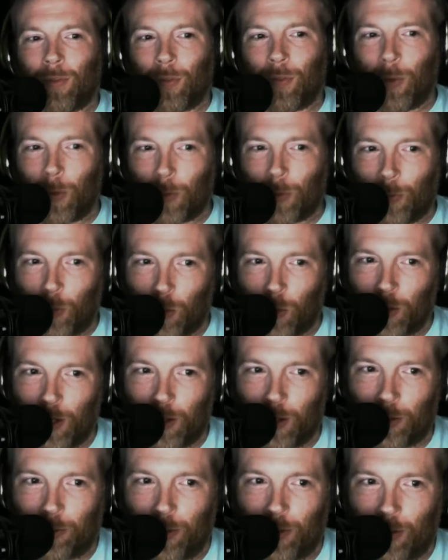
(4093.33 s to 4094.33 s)
If you're
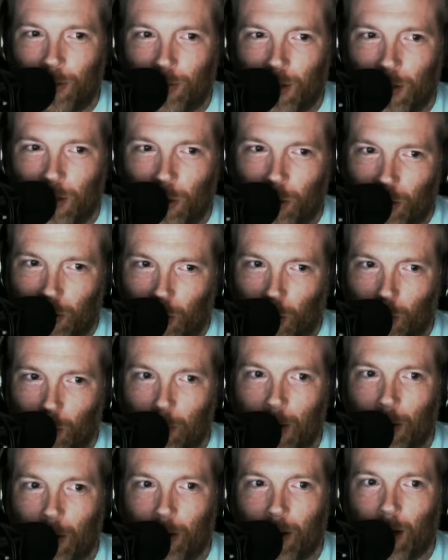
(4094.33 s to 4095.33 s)
14 or 15, you were
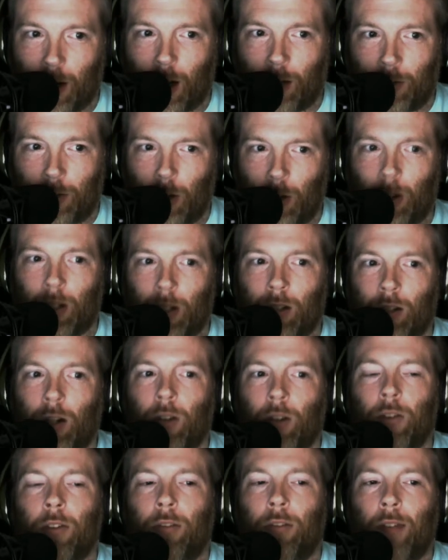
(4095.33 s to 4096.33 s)
married off. You're already
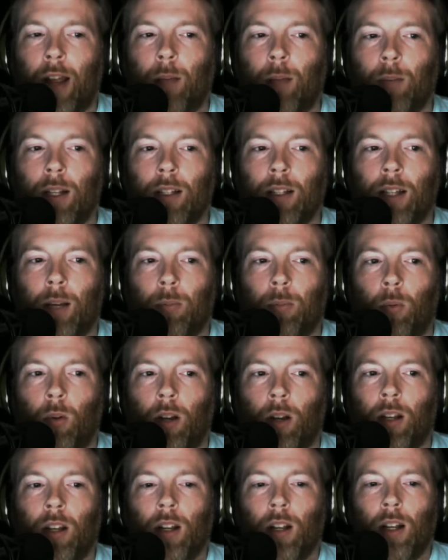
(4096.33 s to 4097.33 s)
starting your family at that
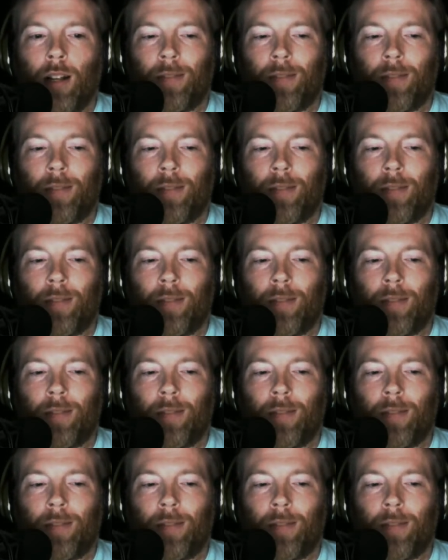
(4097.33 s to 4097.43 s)
point.